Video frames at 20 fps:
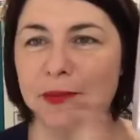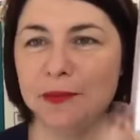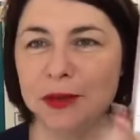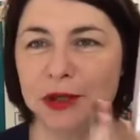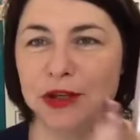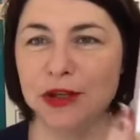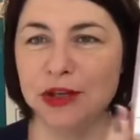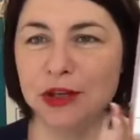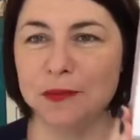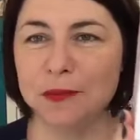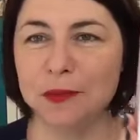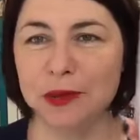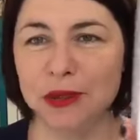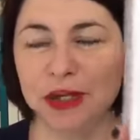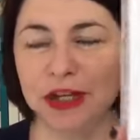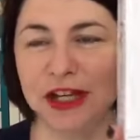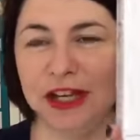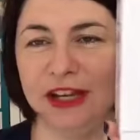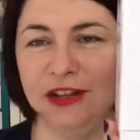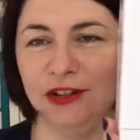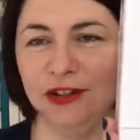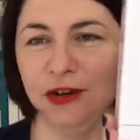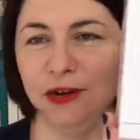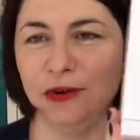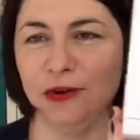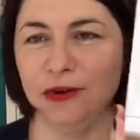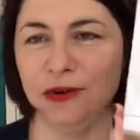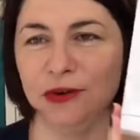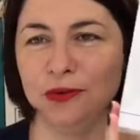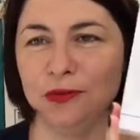but you can put it in
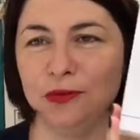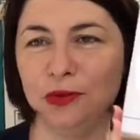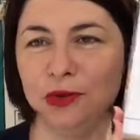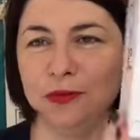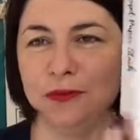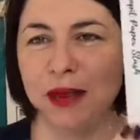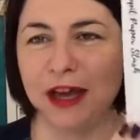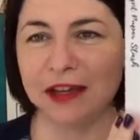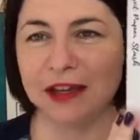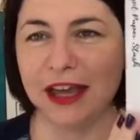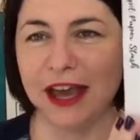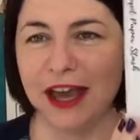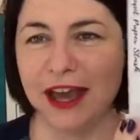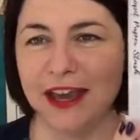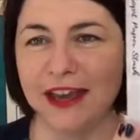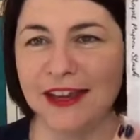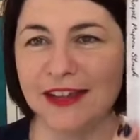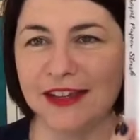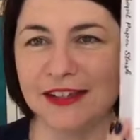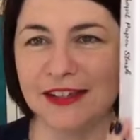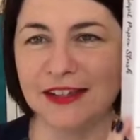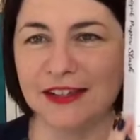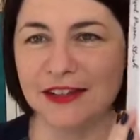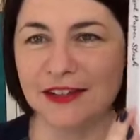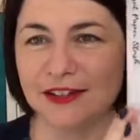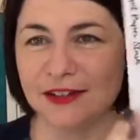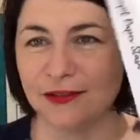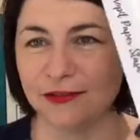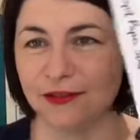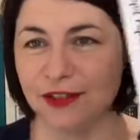your wood mount case
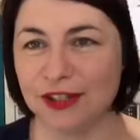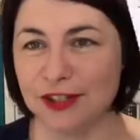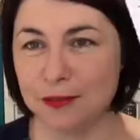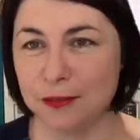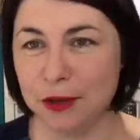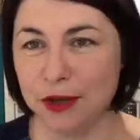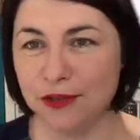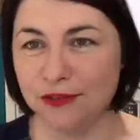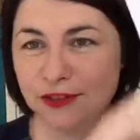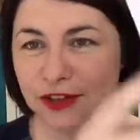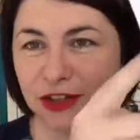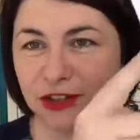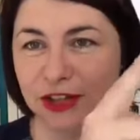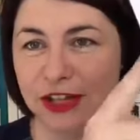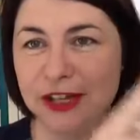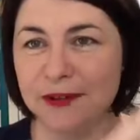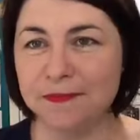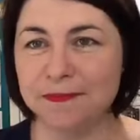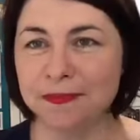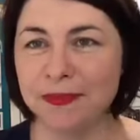because it fits perfectly.